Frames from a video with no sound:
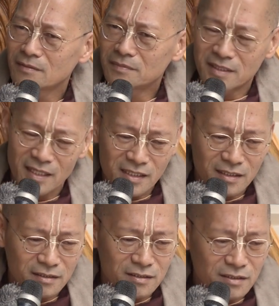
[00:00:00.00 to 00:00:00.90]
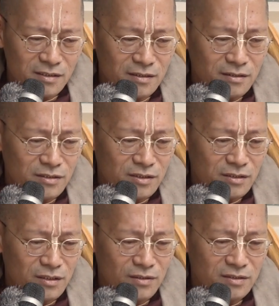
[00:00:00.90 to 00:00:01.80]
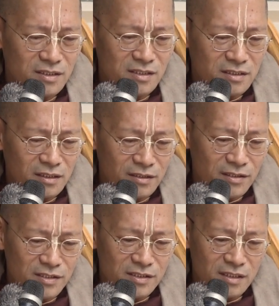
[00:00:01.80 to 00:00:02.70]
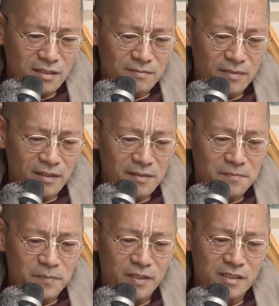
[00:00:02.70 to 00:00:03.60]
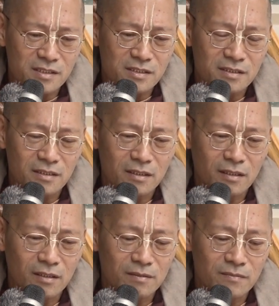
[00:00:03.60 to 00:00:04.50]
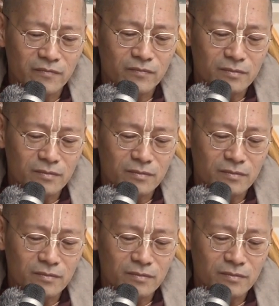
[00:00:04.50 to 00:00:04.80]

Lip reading: But then she noticed that there is some imprints of